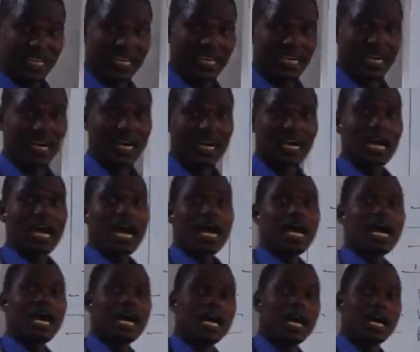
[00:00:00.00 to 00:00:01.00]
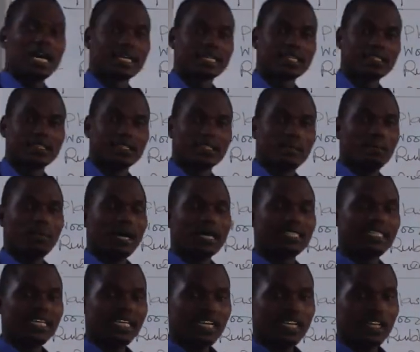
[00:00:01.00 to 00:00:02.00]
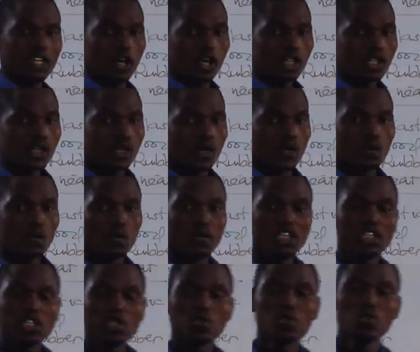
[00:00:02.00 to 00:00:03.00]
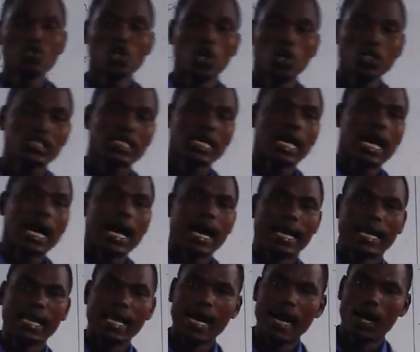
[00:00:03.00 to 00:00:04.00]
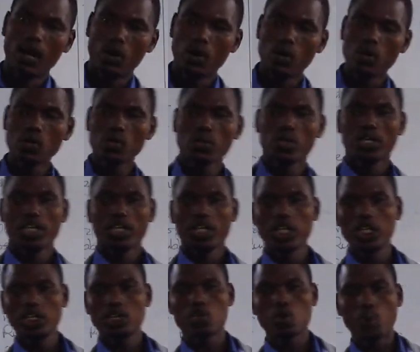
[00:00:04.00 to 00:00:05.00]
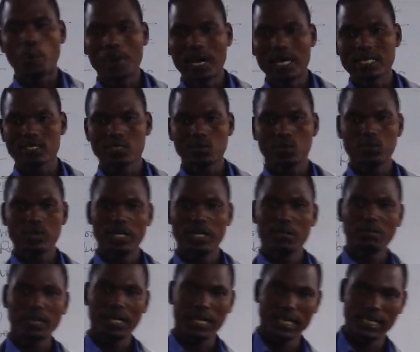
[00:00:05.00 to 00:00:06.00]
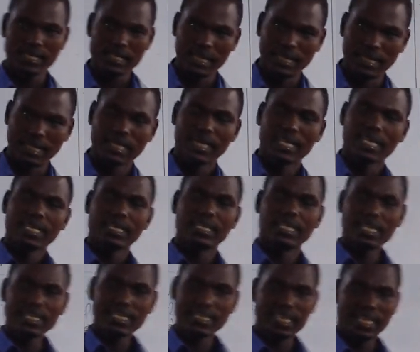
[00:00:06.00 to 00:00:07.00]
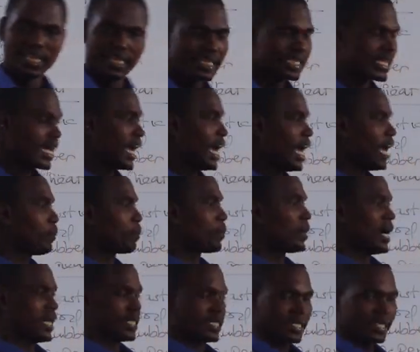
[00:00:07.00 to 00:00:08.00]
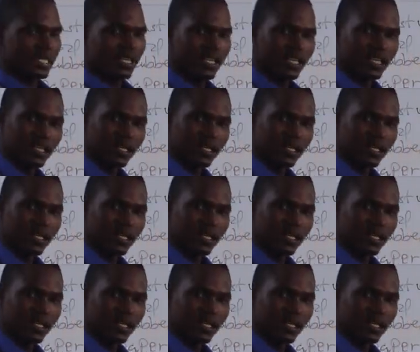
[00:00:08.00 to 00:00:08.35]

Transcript: here are materials which do not allow it to pass through them easily. These things help us